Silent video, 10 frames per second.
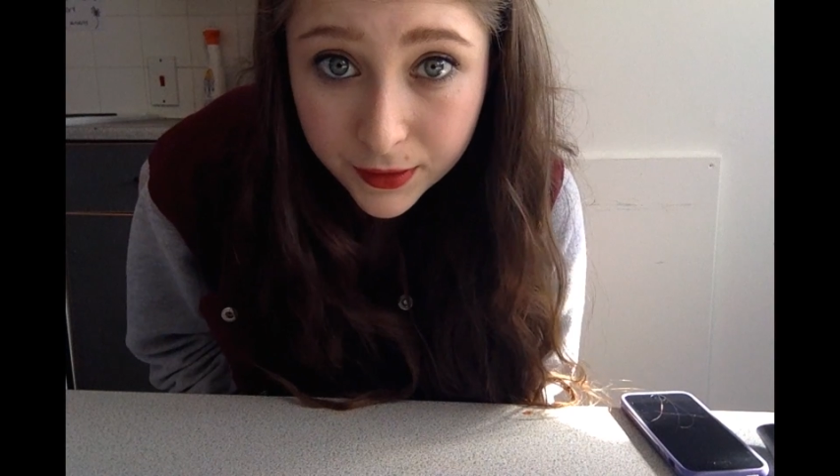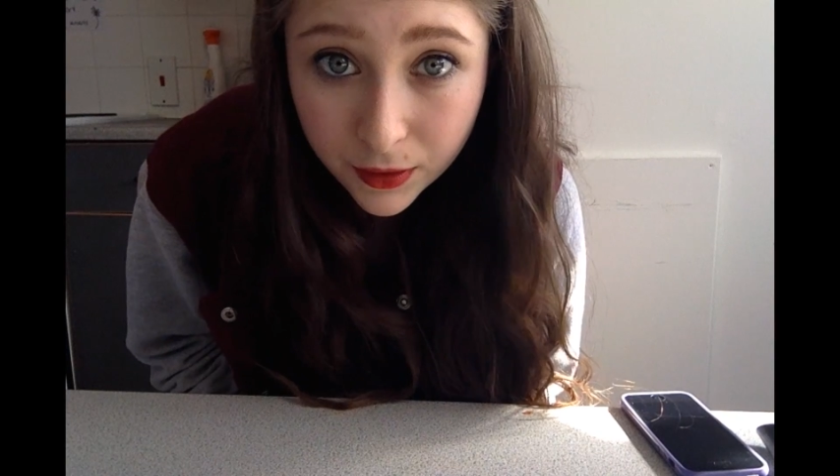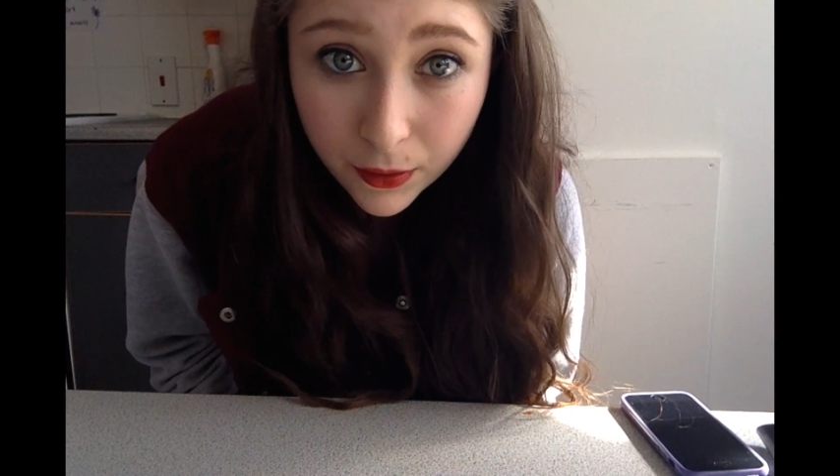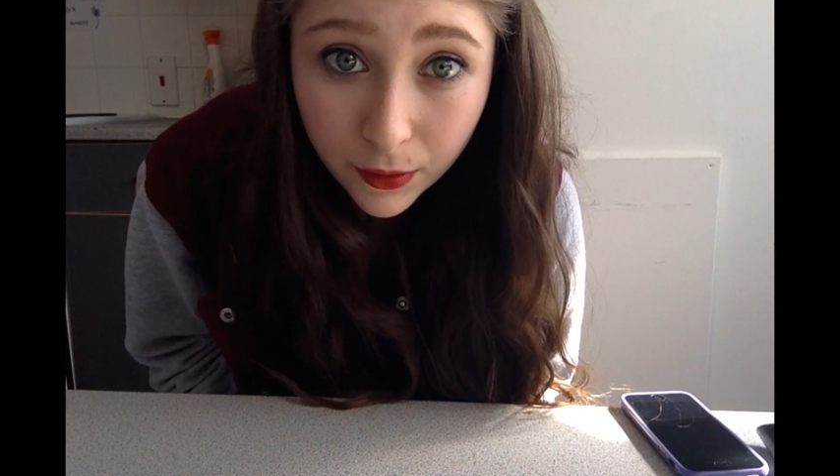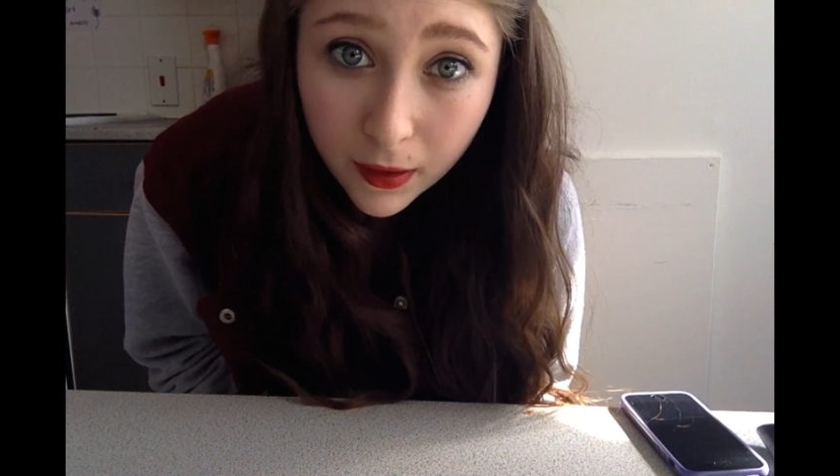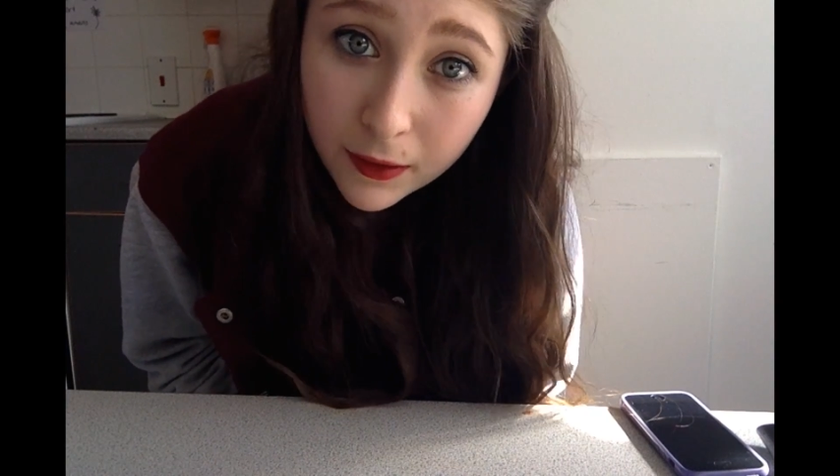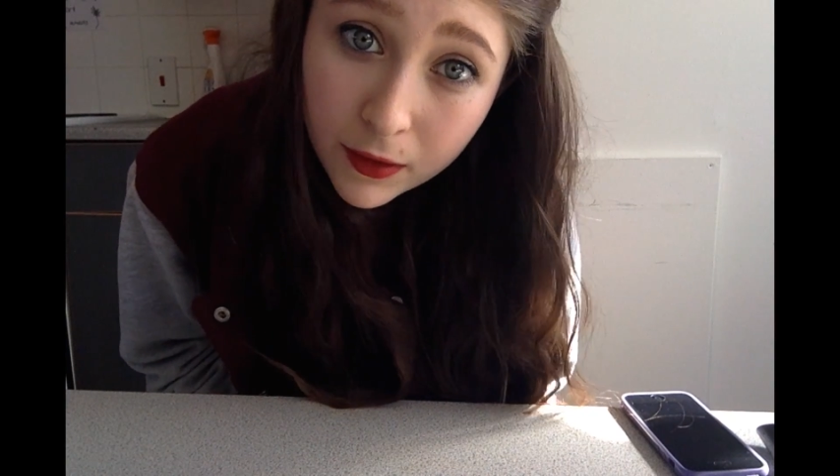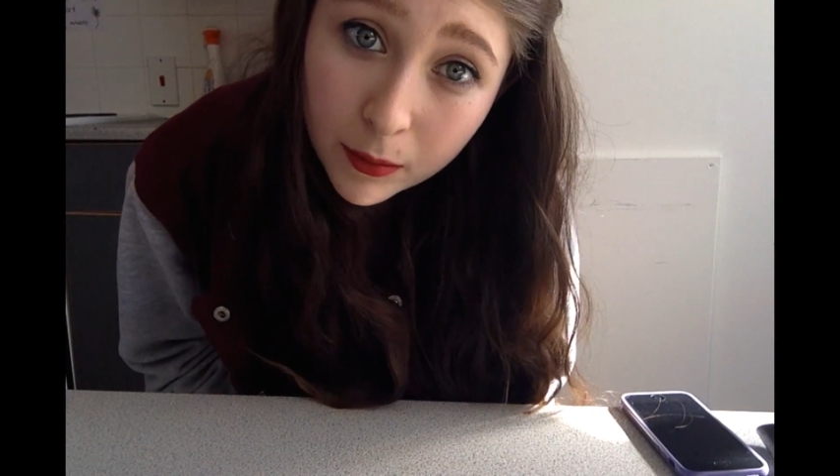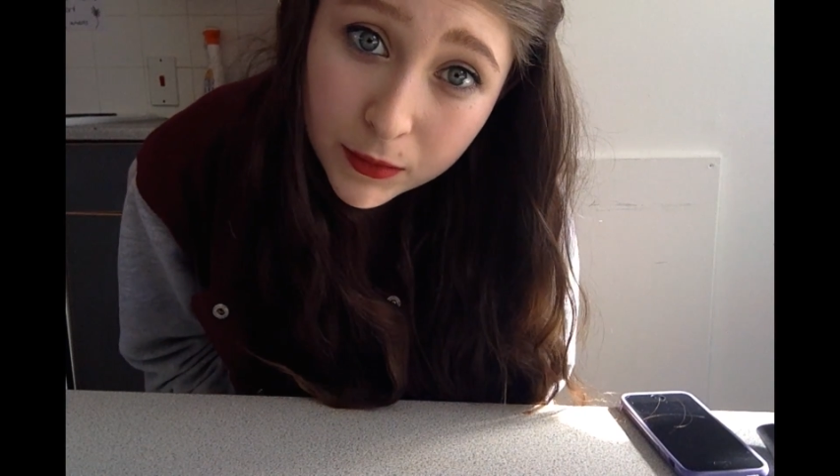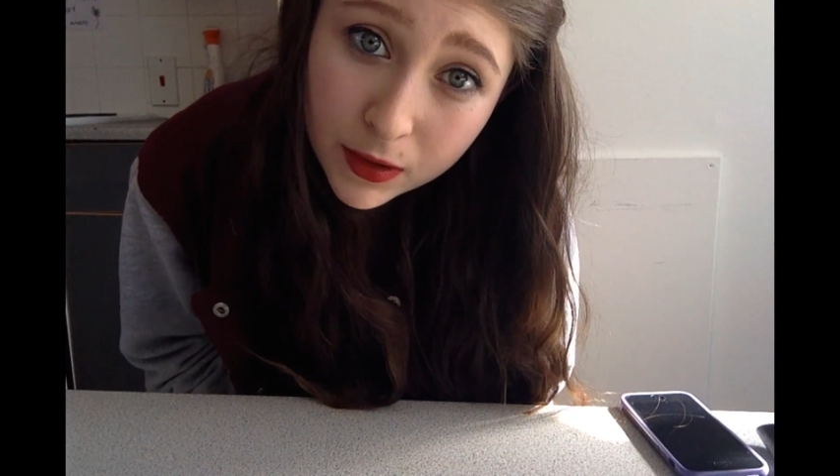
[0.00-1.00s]
so
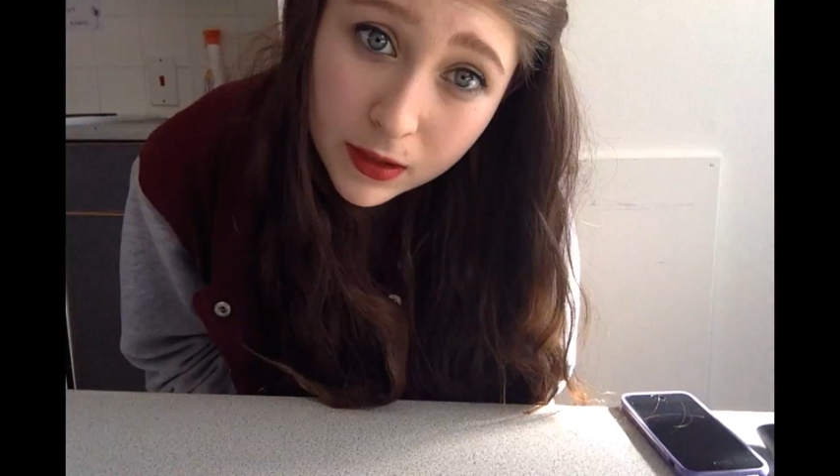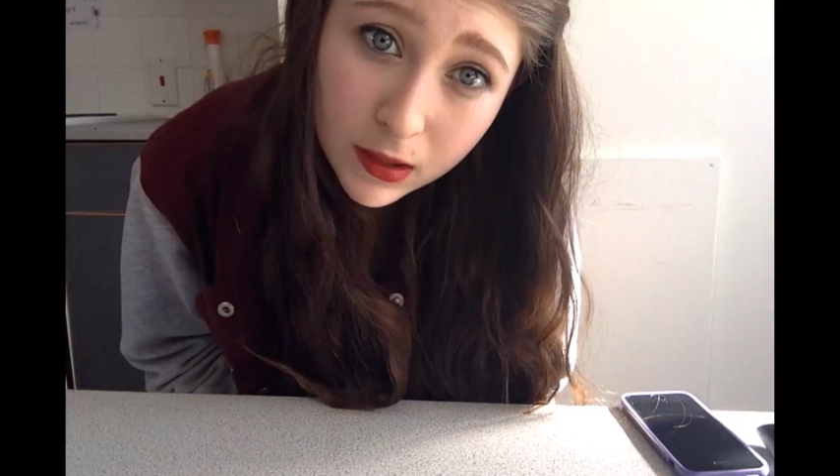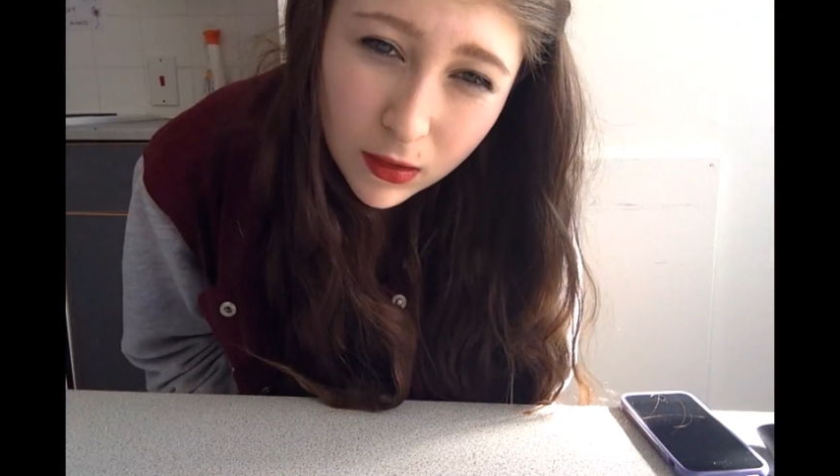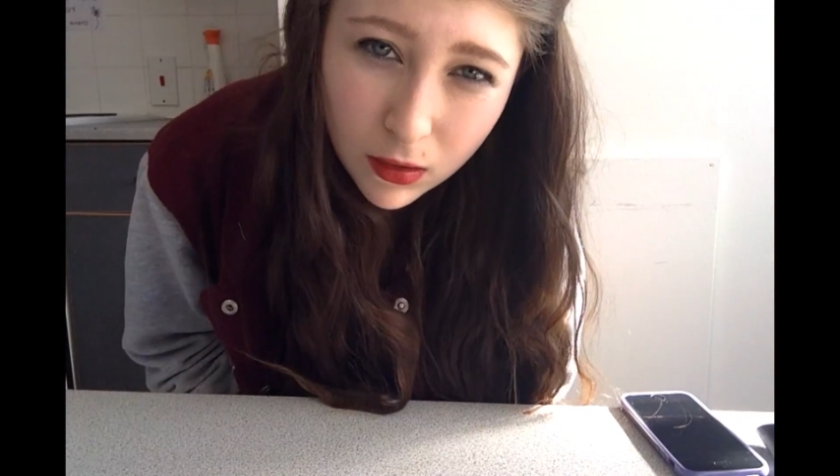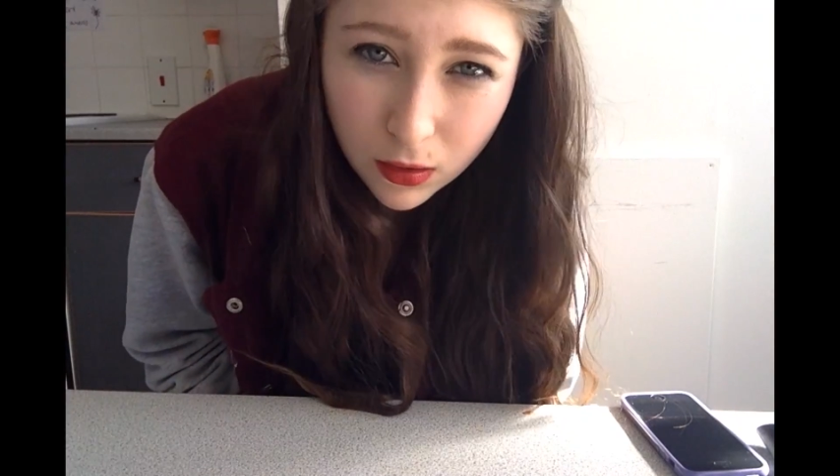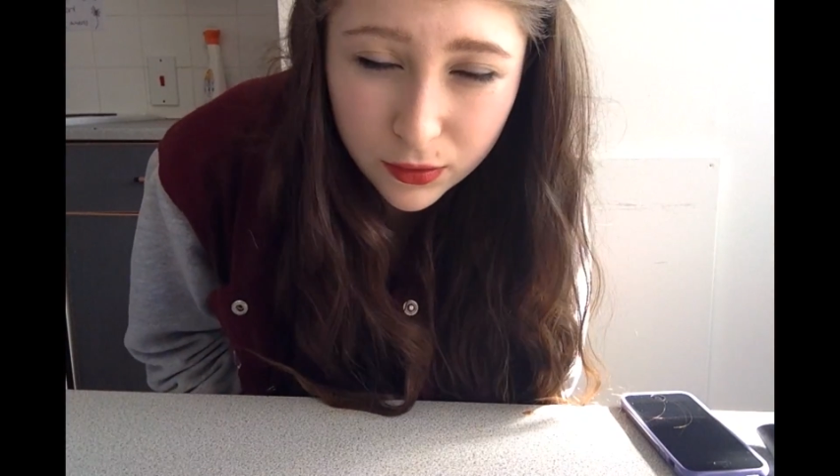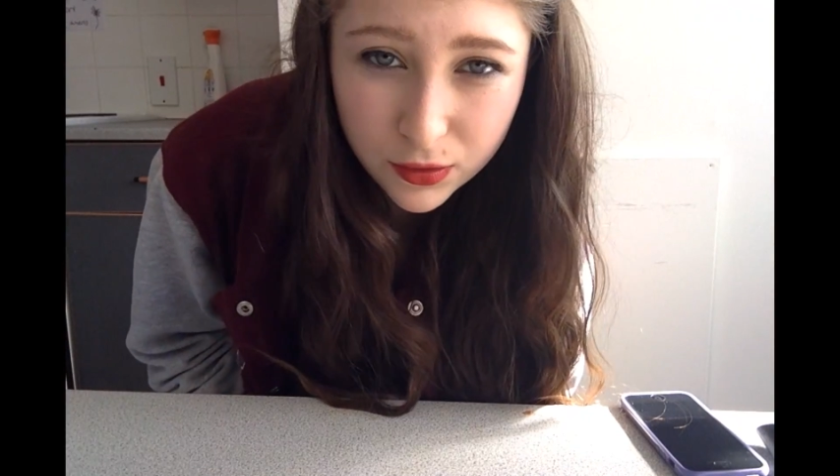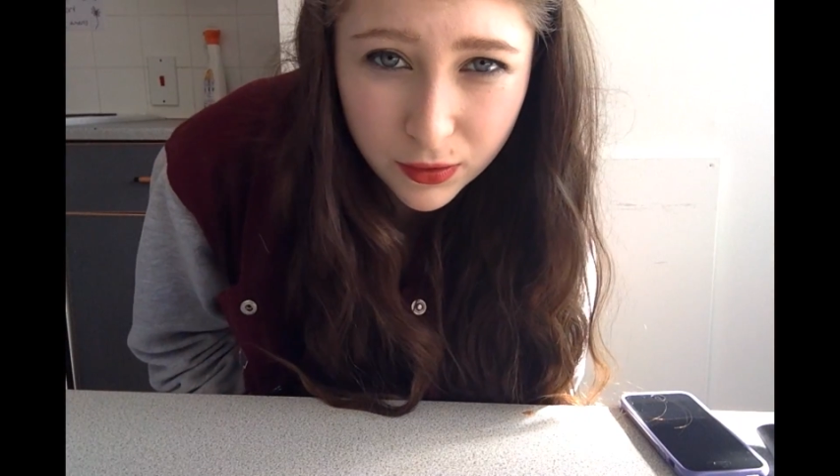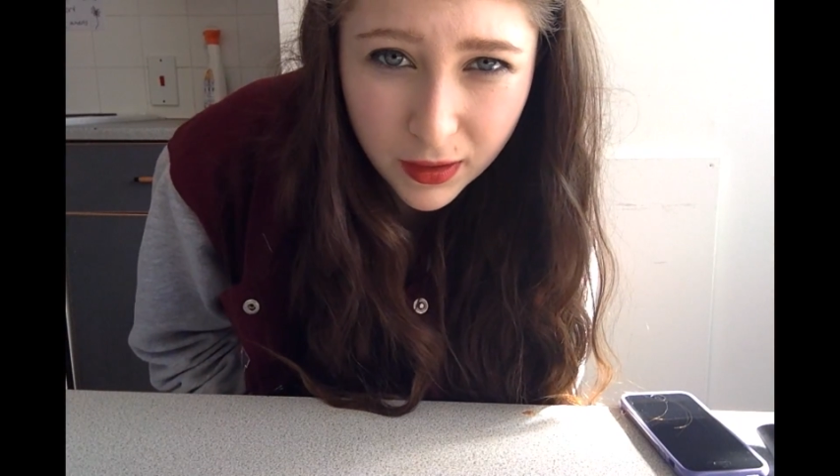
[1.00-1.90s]
I've come to the conclusion